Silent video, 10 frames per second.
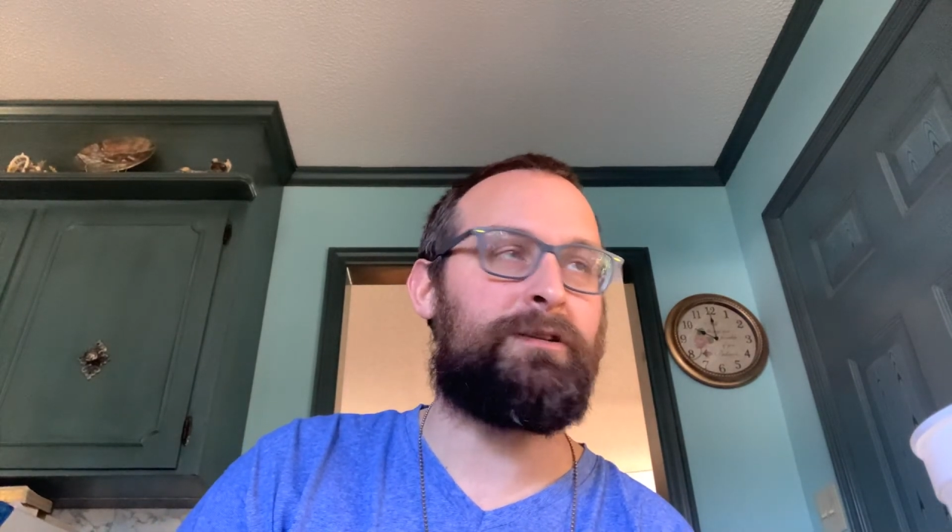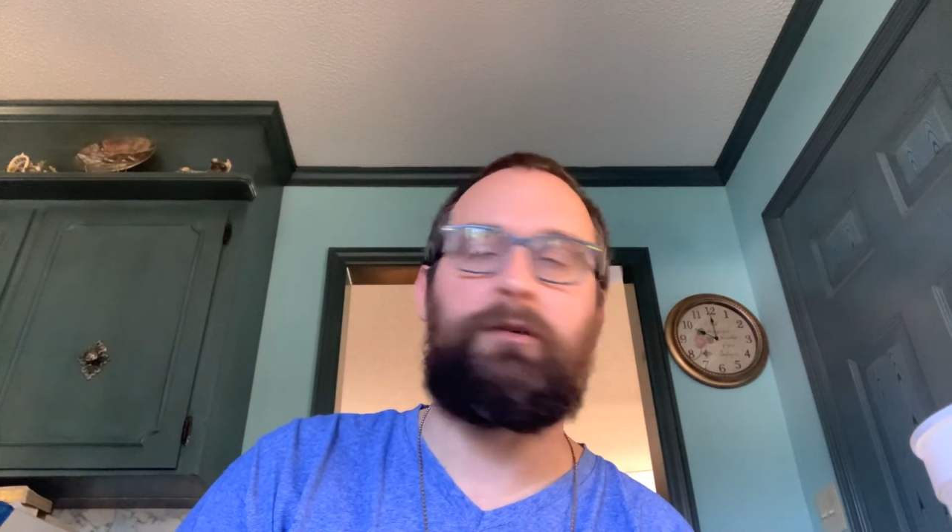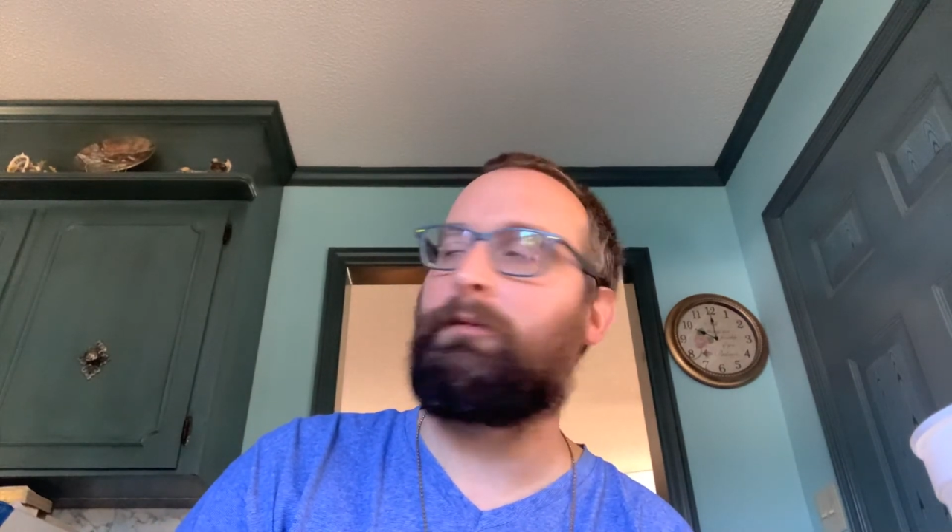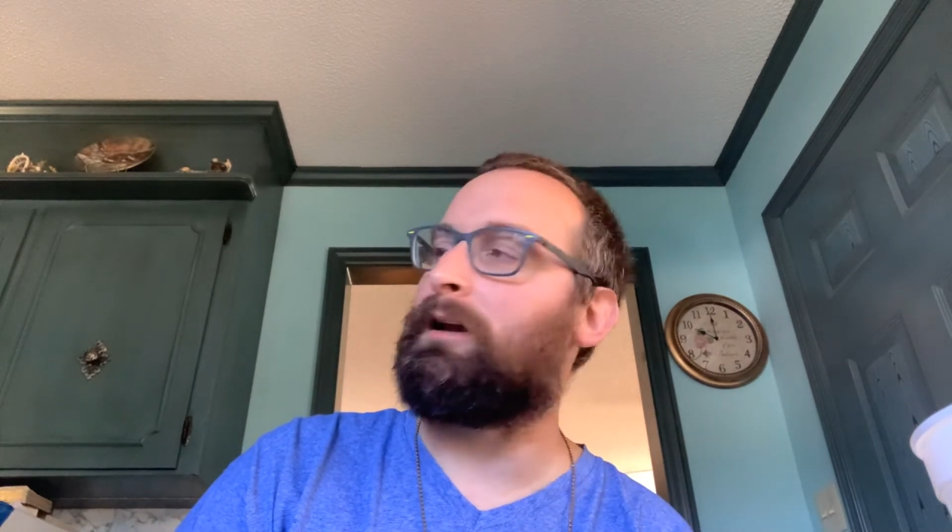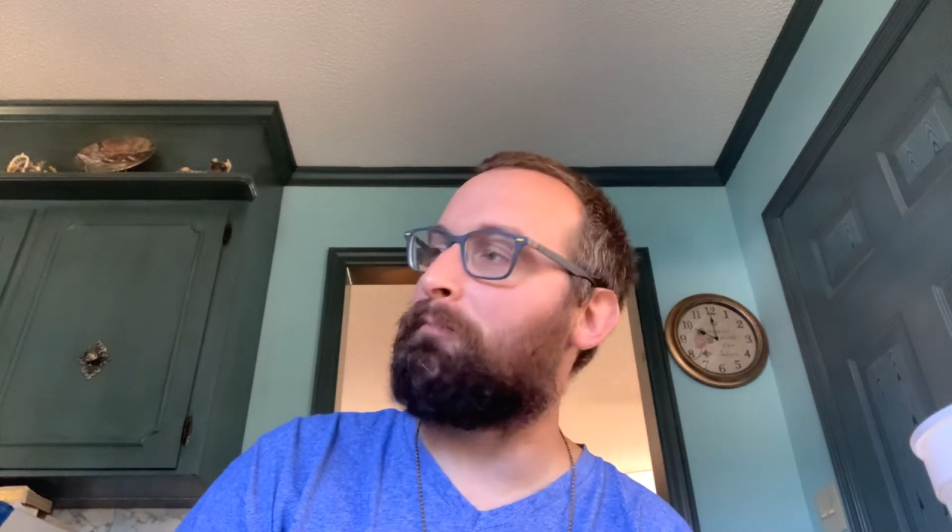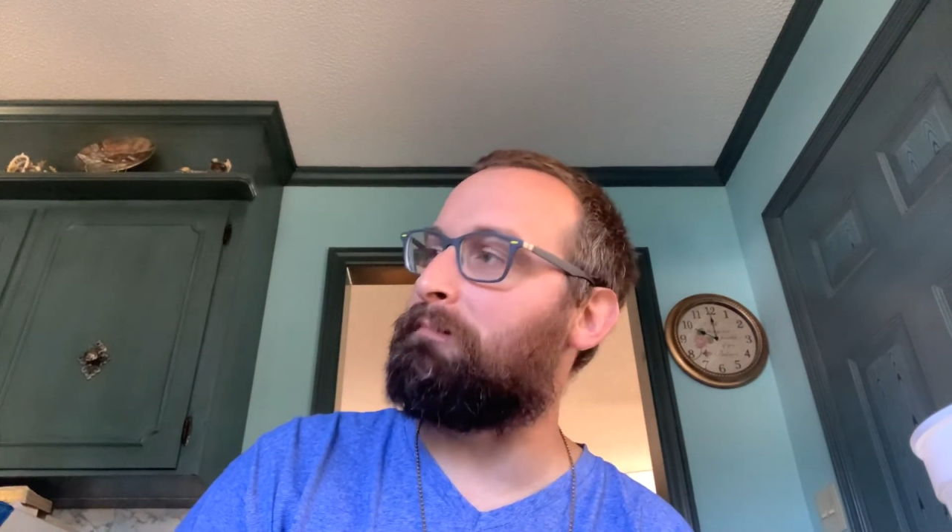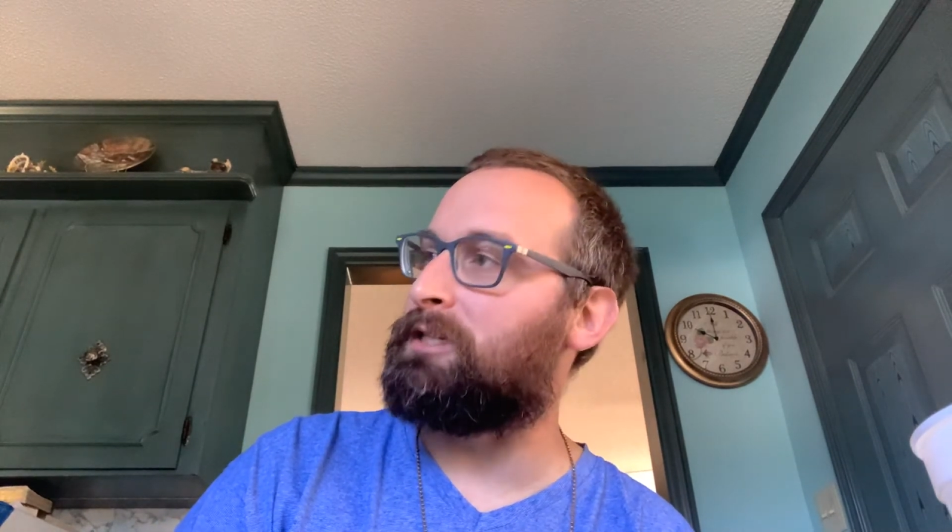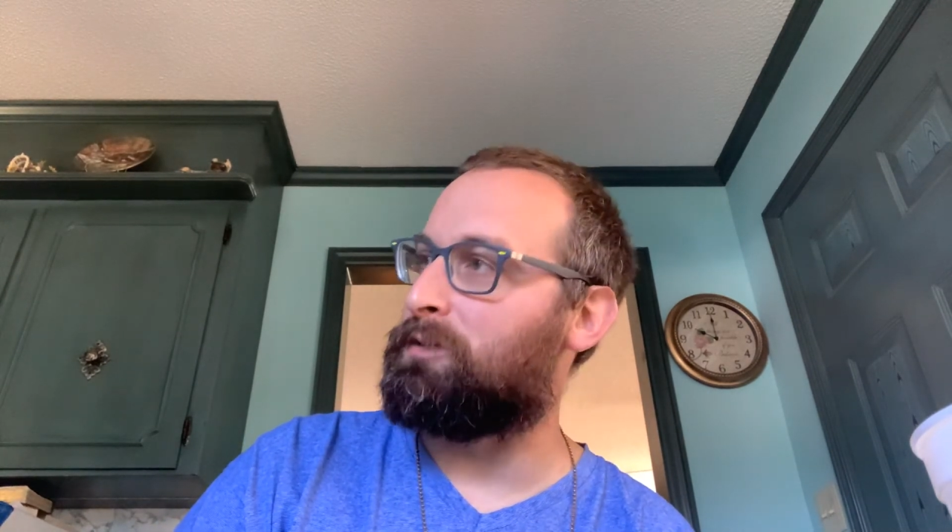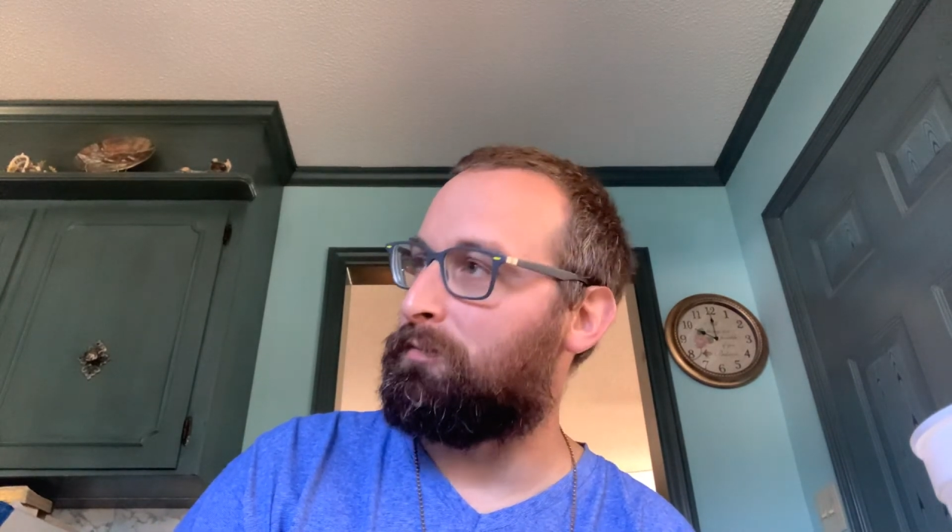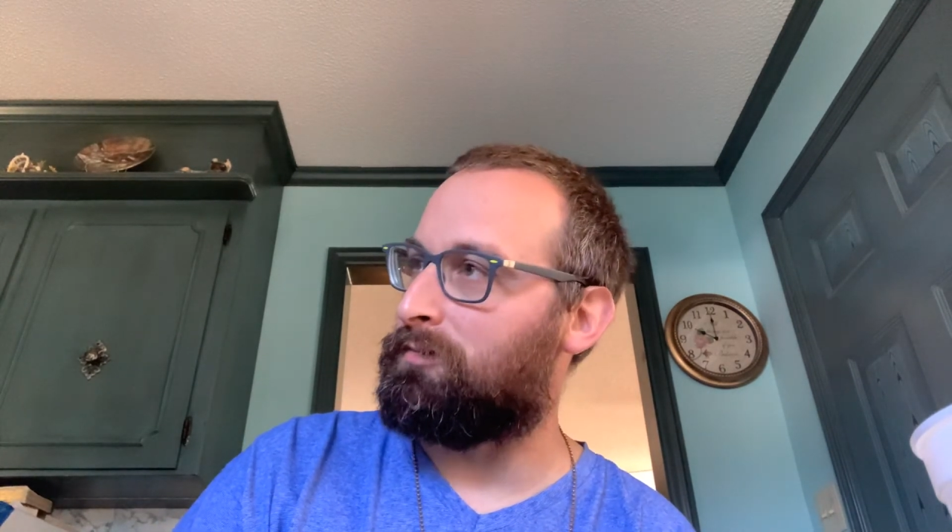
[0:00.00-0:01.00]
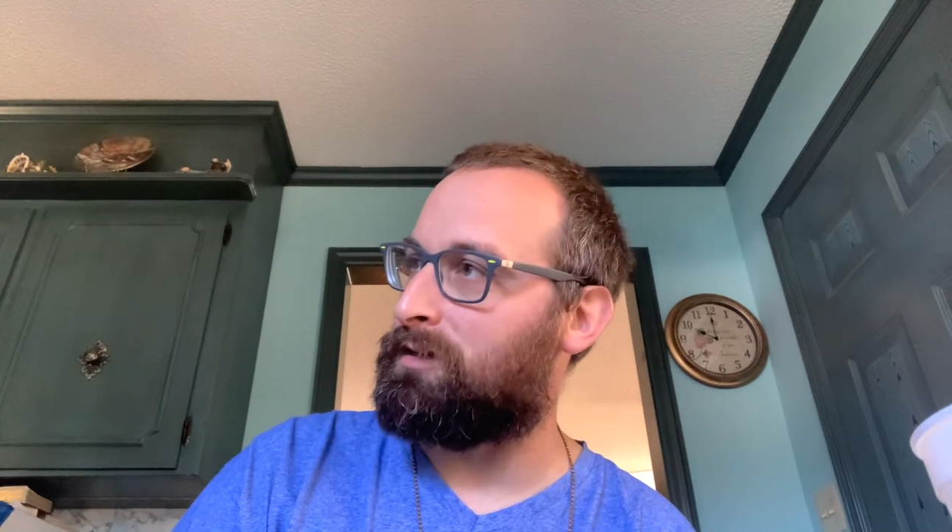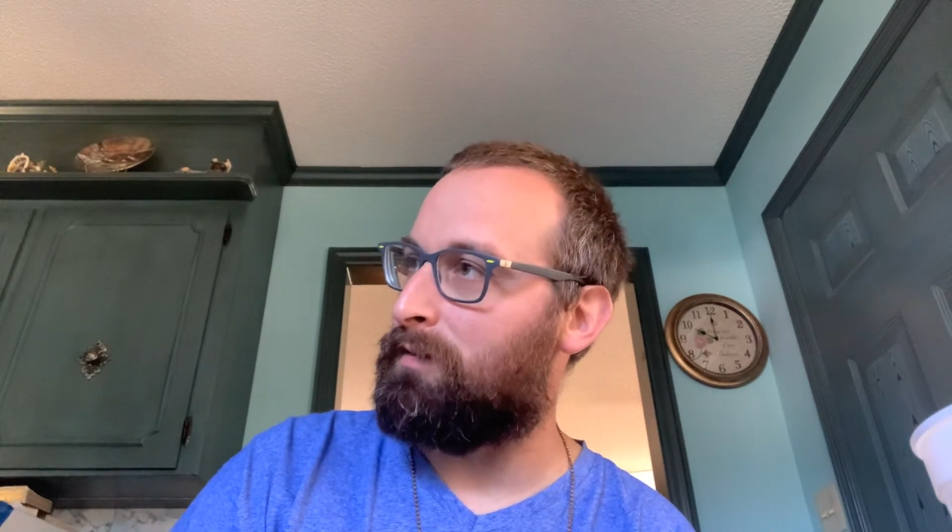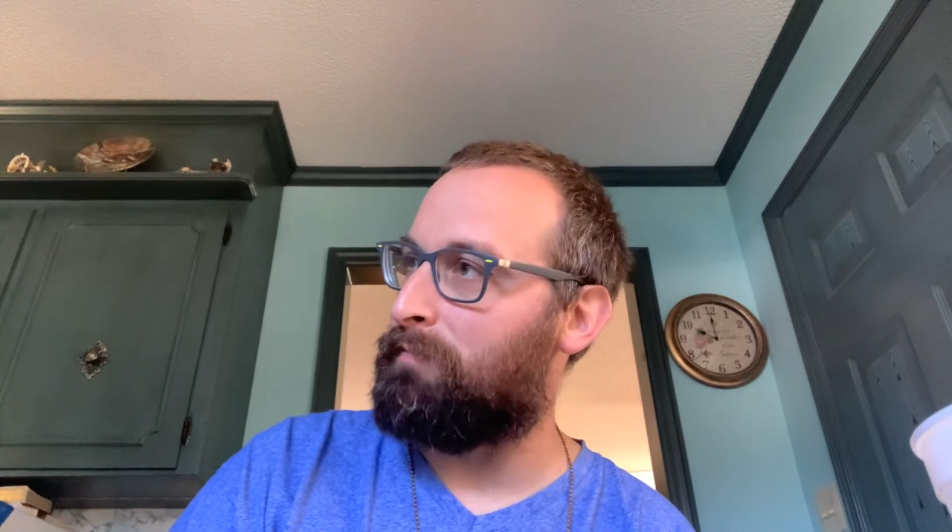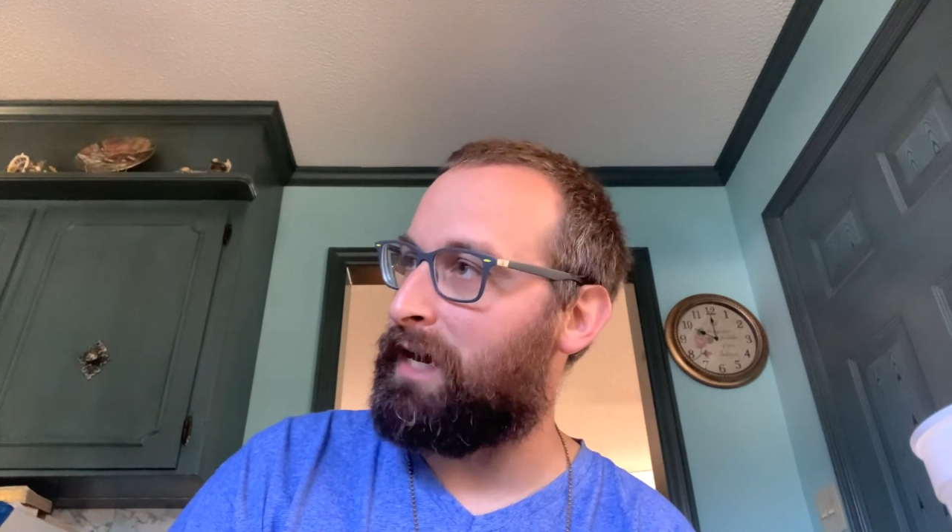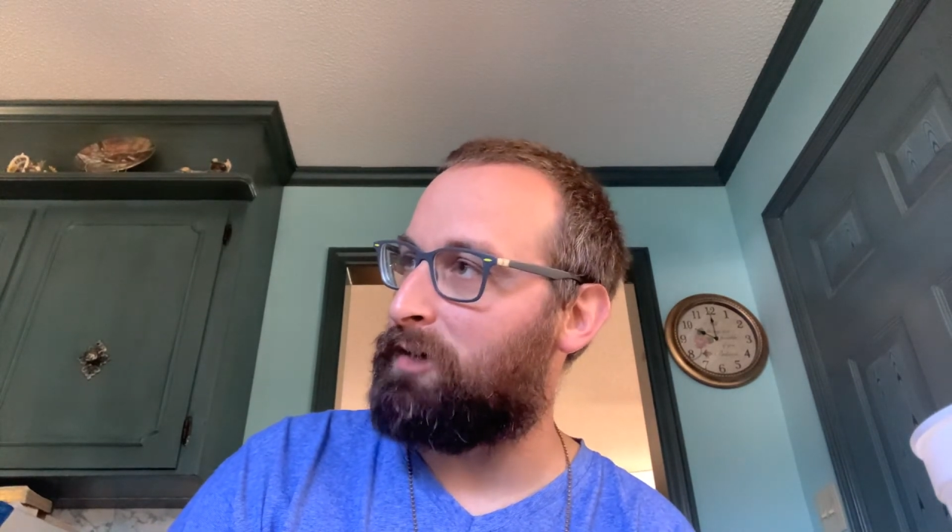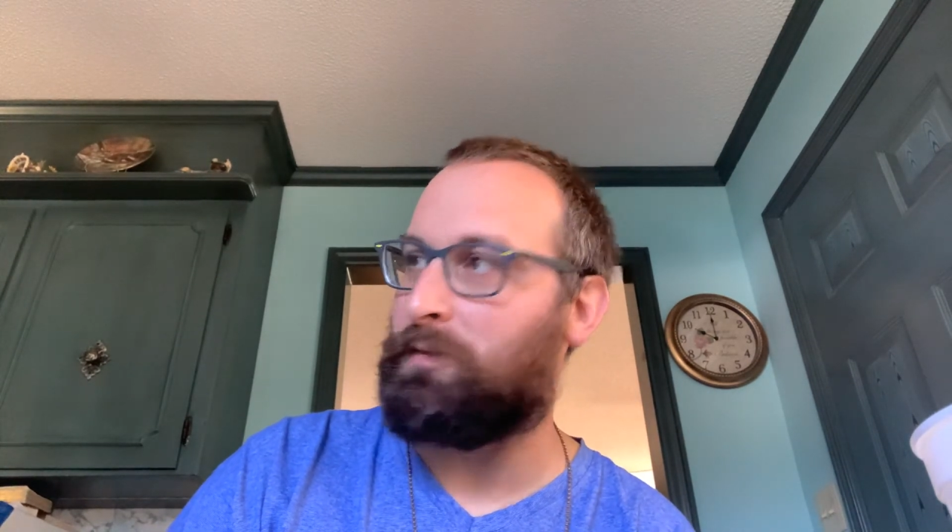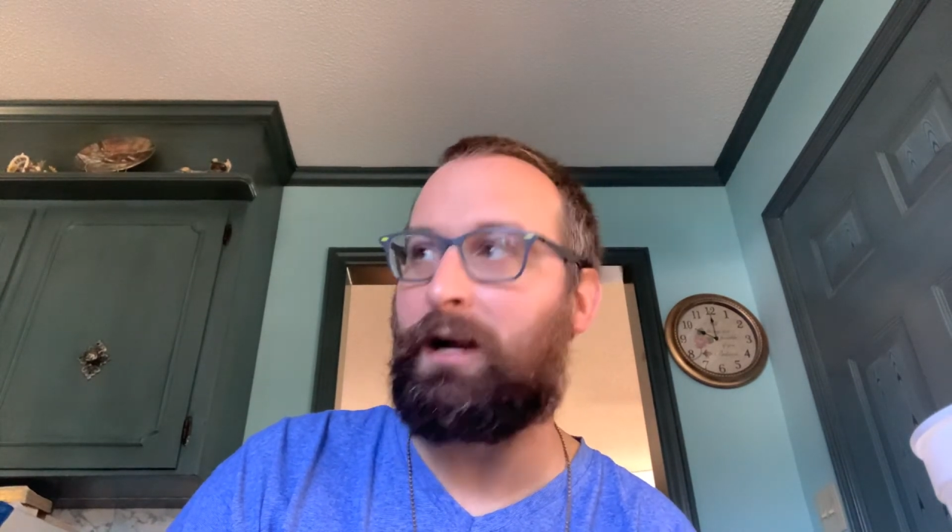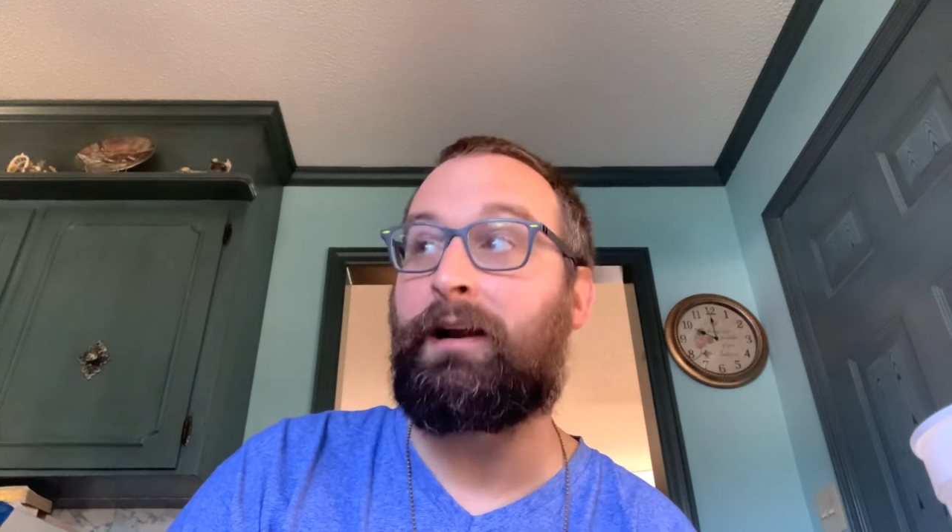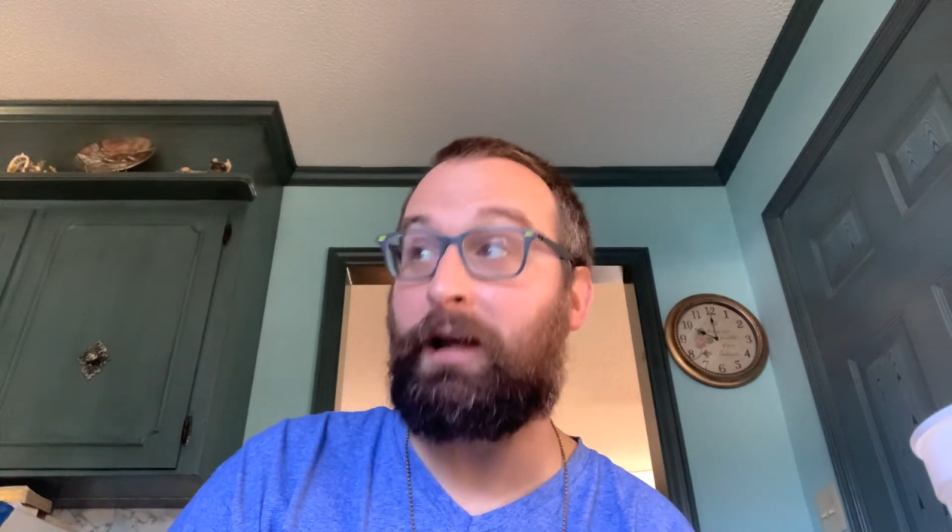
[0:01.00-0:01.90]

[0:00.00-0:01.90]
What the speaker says: No, we got principles to unpack because we got an